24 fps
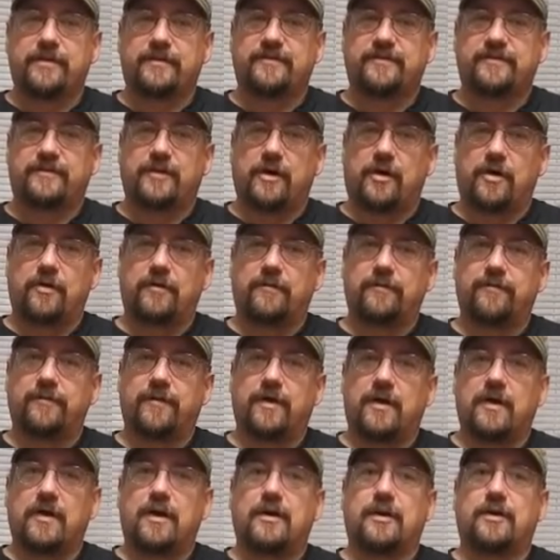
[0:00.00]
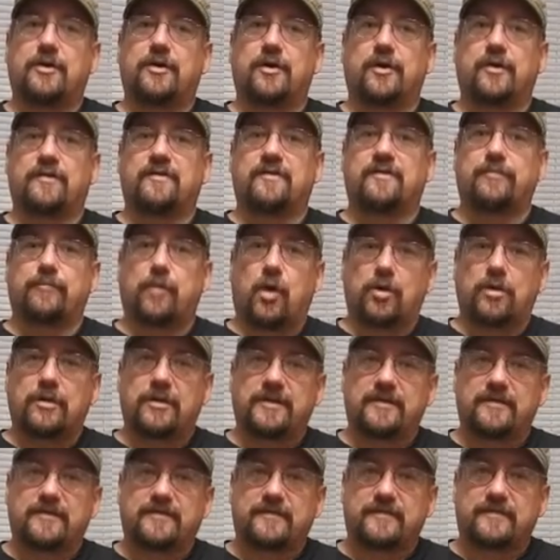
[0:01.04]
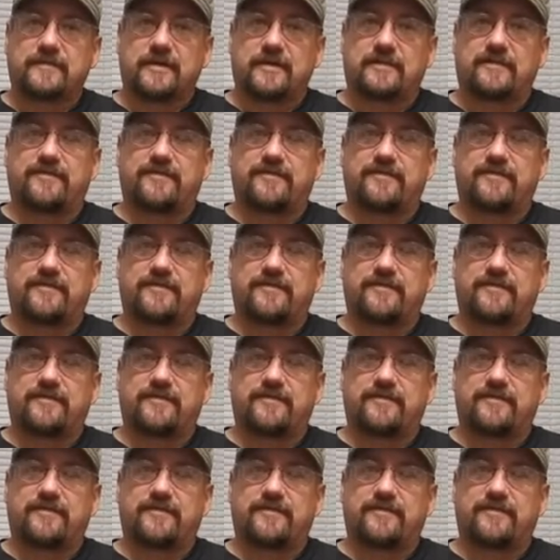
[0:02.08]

the stove cooks smokeless.